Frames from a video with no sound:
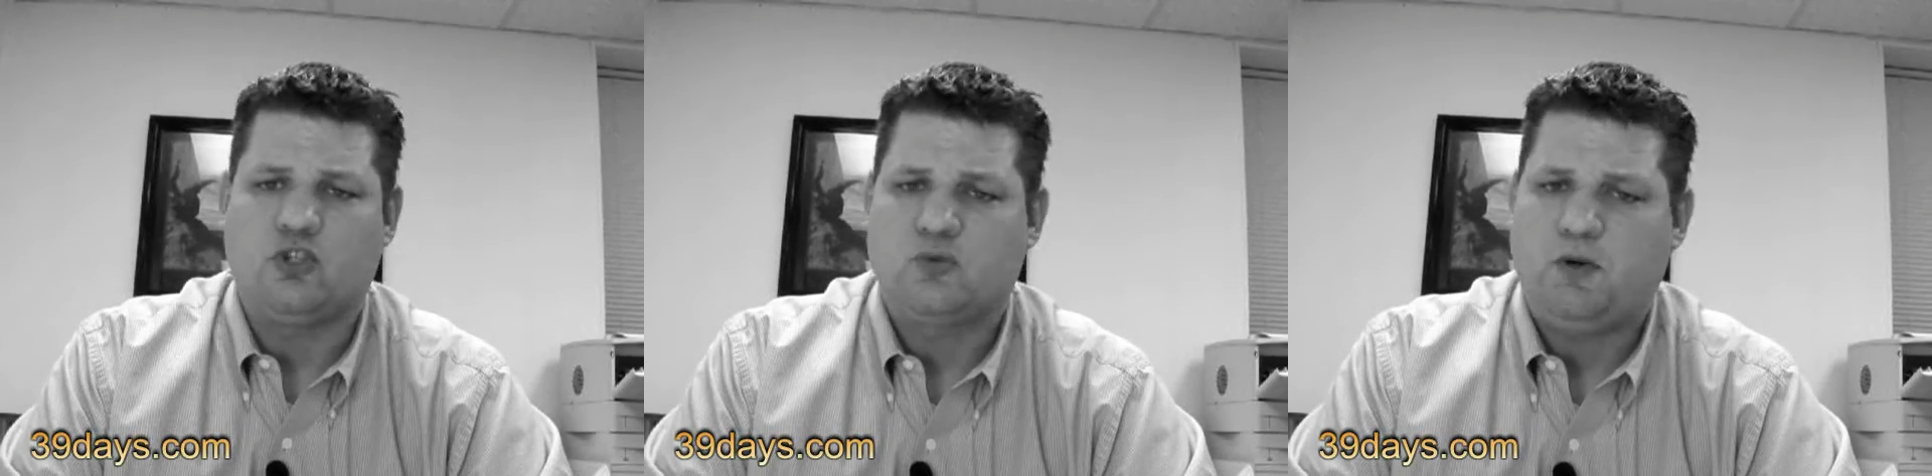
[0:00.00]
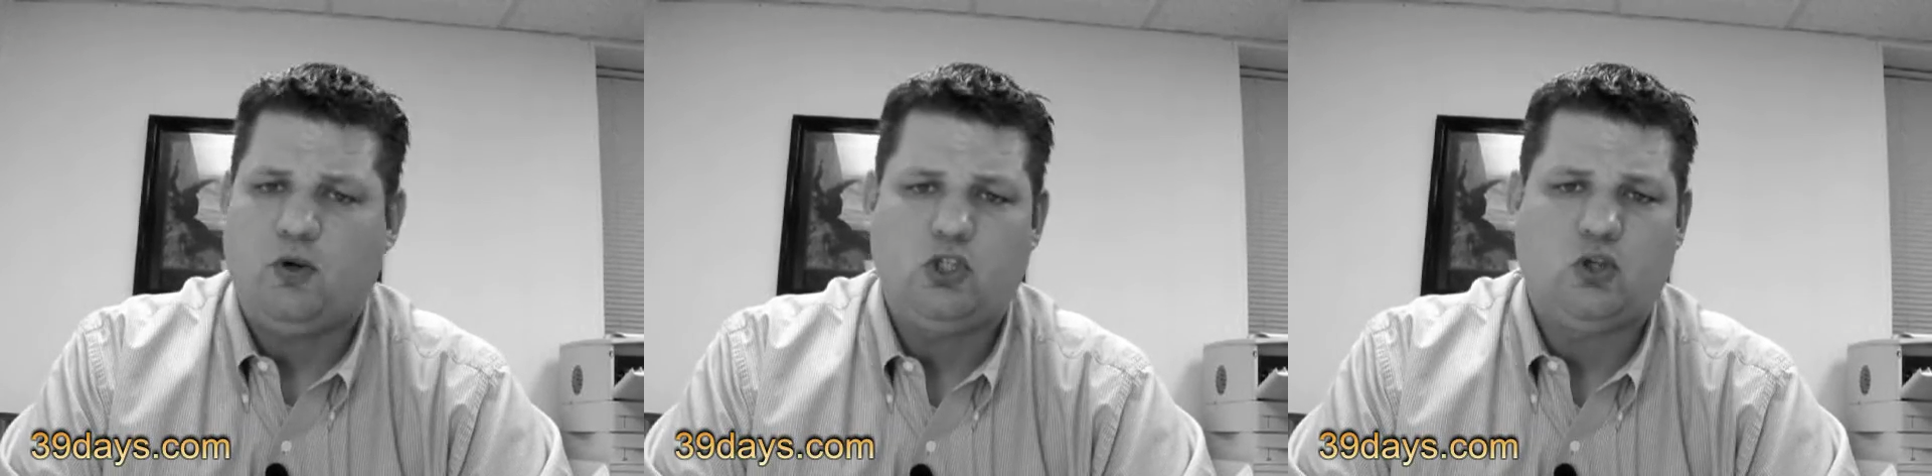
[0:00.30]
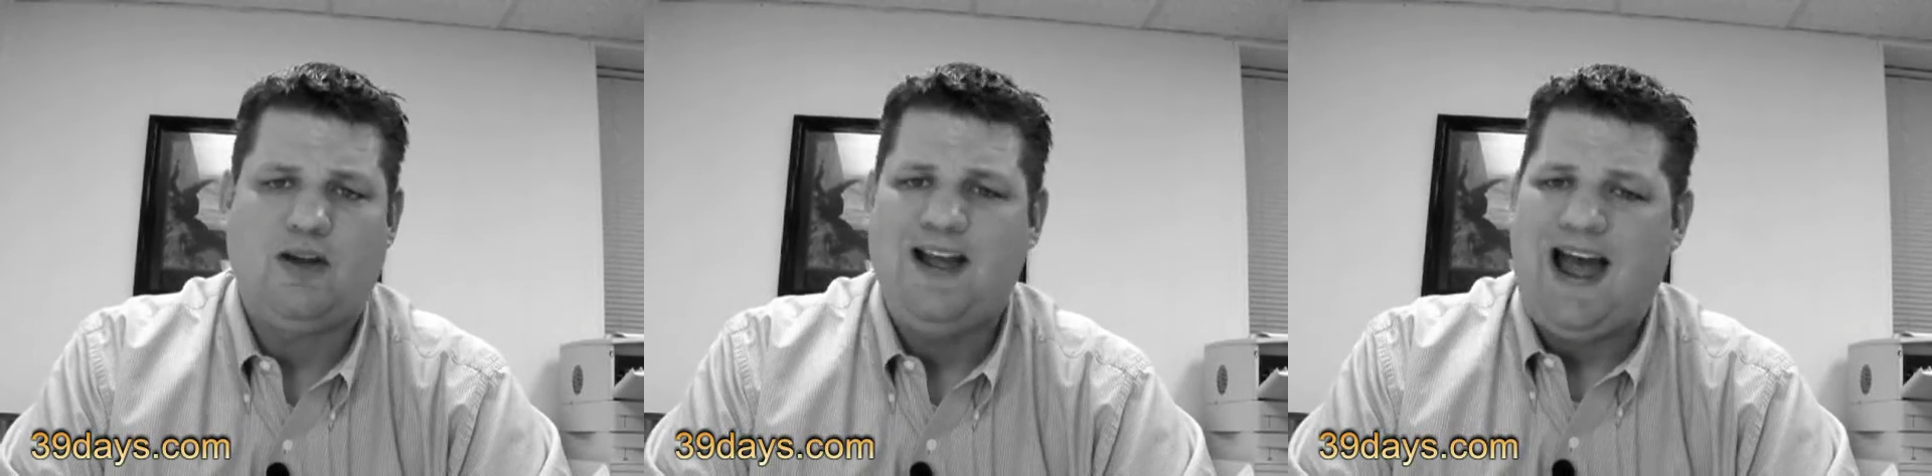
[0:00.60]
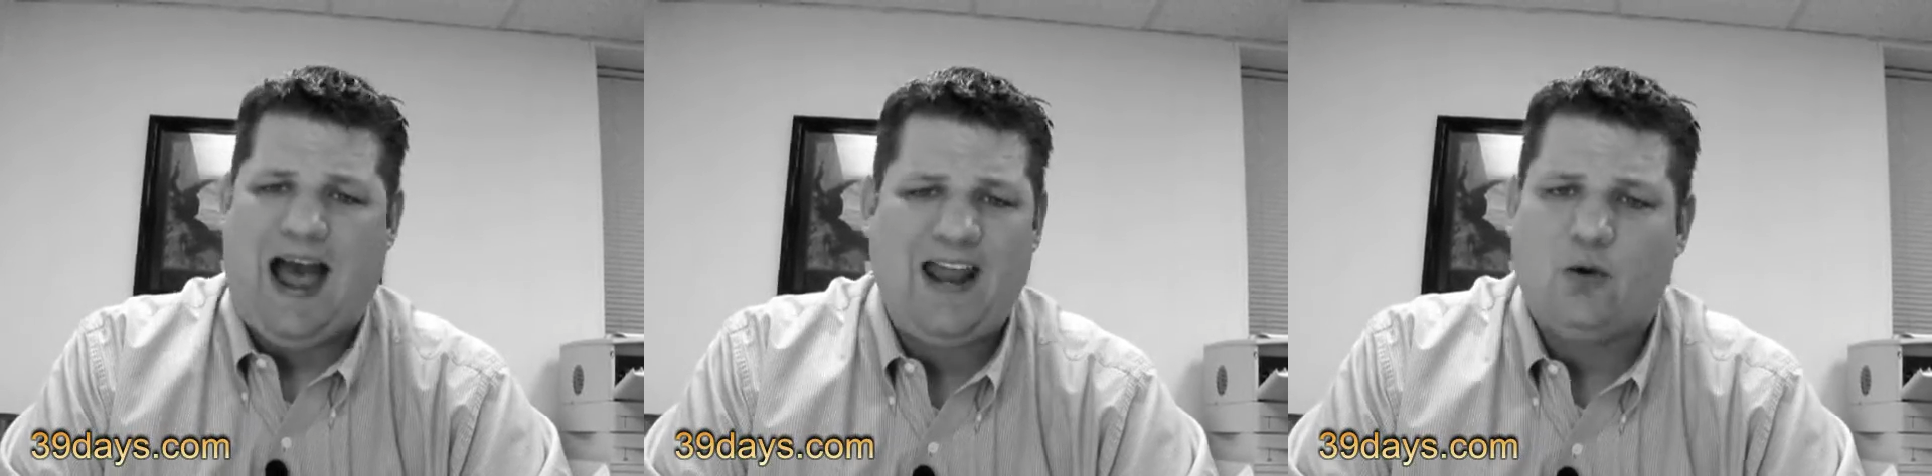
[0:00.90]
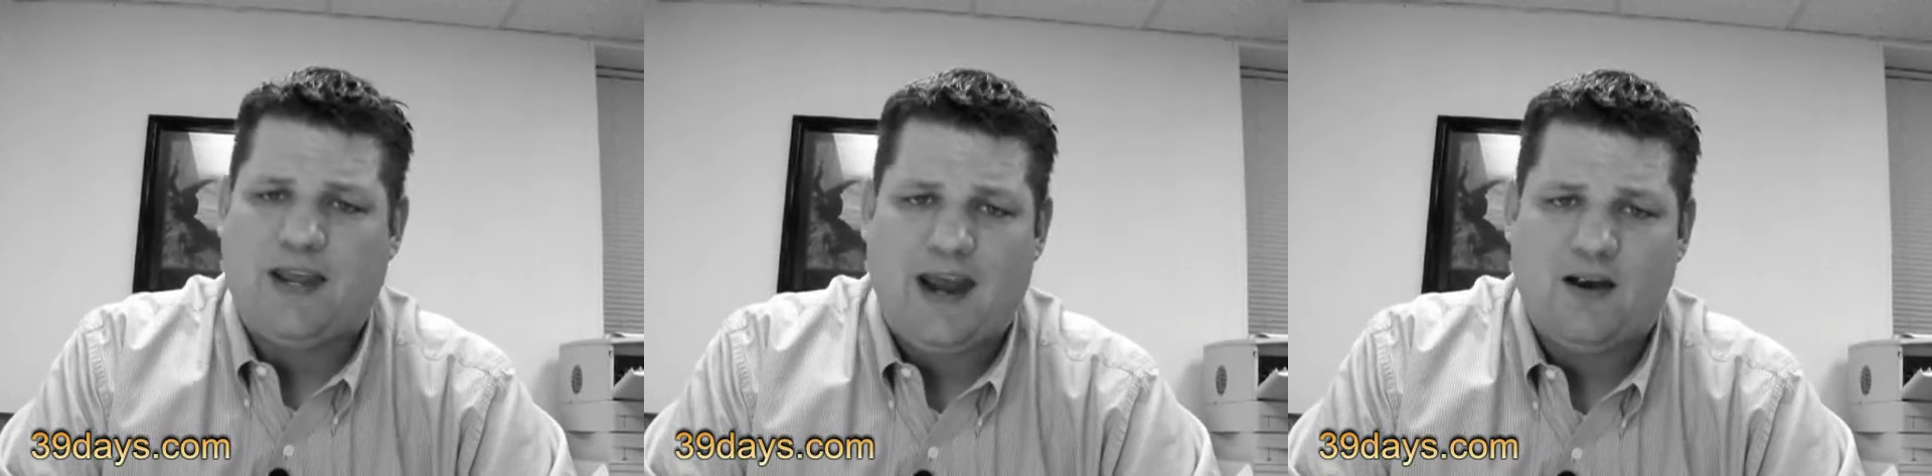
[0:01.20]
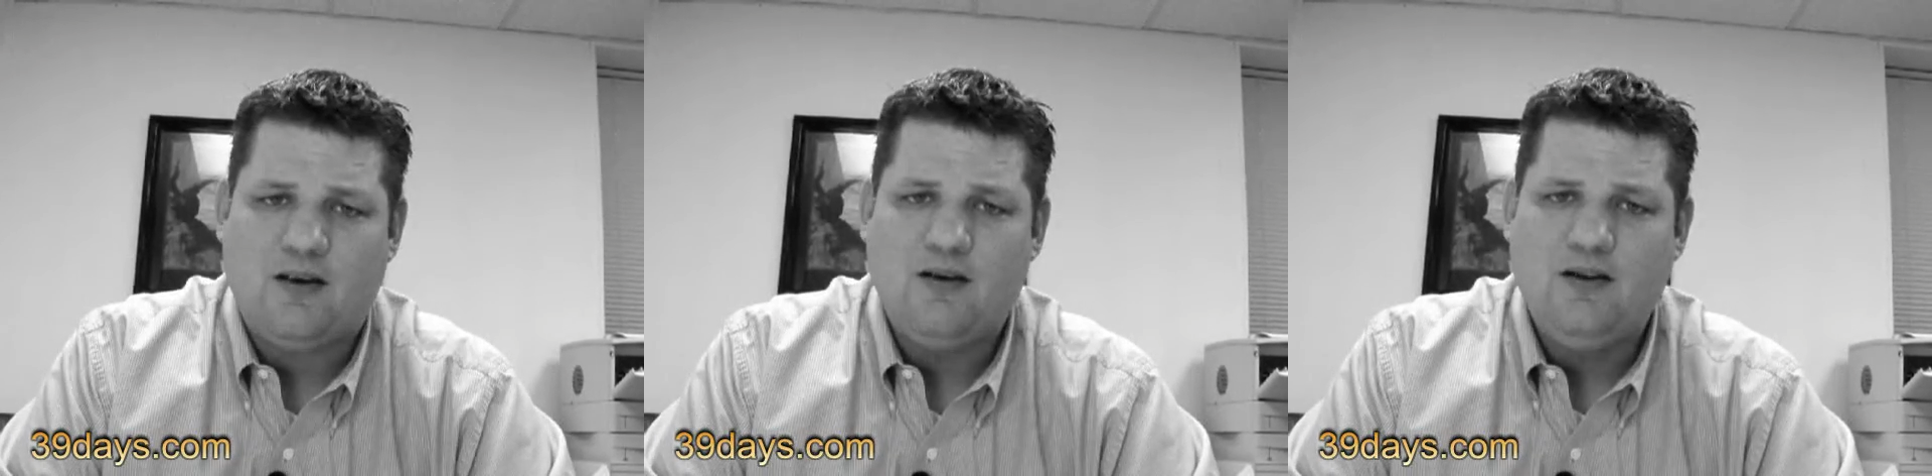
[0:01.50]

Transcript: or spiritual, I don't care.